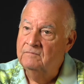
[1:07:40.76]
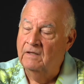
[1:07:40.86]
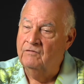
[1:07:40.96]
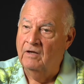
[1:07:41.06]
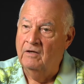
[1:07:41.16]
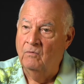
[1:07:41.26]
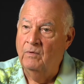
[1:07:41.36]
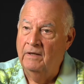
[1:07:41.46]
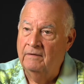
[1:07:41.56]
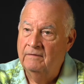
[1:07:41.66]
that's how you
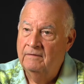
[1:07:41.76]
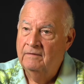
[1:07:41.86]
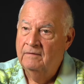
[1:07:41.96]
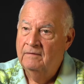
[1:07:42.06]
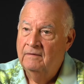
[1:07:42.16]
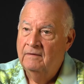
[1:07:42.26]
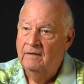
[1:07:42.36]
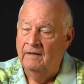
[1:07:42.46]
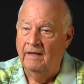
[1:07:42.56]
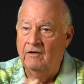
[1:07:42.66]
win.
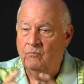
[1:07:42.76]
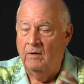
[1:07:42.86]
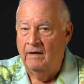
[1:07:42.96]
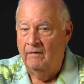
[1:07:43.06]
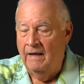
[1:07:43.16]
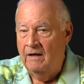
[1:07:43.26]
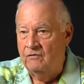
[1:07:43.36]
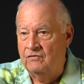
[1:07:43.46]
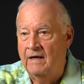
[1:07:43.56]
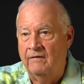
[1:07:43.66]
And that's why
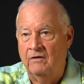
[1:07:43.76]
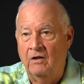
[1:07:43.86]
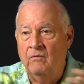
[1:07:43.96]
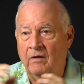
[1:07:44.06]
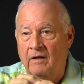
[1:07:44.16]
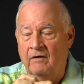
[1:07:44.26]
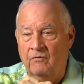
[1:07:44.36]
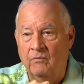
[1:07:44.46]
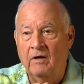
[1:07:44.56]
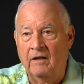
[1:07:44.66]
outside the donut is
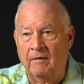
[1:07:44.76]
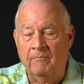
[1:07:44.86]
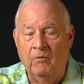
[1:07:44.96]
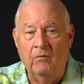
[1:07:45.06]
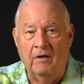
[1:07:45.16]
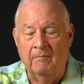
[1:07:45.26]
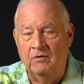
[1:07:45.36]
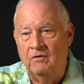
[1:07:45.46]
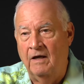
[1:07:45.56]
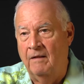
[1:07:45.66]
really important. I mean,
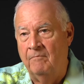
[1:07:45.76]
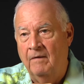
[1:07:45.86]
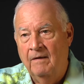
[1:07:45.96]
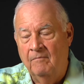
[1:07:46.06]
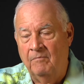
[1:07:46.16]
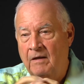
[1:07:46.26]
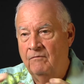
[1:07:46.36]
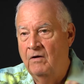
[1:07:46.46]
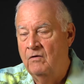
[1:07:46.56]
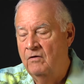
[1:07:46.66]
you got big
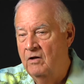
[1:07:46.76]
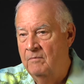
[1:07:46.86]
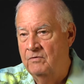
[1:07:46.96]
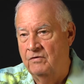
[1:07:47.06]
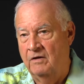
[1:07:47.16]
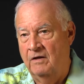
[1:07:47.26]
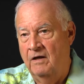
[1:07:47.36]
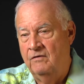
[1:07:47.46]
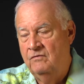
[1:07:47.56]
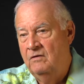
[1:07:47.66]
voter numbers in
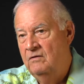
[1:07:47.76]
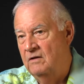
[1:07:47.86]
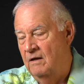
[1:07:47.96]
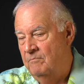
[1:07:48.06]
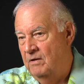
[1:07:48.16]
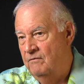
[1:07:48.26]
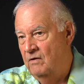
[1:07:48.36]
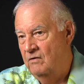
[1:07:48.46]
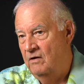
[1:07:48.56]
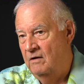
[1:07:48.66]
Augusta, you got big
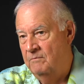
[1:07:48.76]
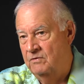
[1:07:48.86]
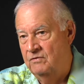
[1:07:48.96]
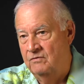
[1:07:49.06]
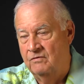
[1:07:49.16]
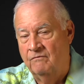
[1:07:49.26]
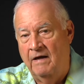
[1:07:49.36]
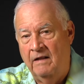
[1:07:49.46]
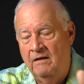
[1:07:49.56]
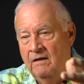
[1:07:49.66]
voter numbers in
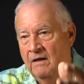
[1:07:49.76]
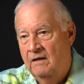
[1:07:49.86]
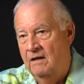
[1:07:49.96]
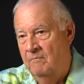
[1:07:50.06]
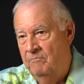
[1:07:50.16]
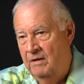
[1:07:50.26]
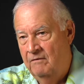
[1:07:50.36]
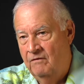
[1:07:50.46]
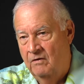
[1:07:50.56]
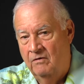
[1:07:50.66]
Savannah, you got big
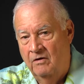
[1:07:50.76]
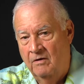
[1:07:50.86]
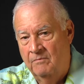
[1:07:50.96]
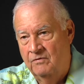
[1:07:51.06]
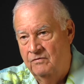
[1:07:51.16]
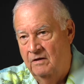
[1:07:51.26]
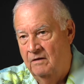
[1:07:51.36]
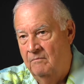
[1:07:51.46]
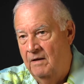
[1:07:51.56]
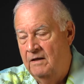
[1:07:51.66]
voter numbers
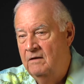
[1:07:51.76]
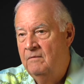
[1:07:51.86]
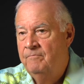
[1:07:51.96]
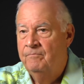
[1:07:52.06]
in Macon,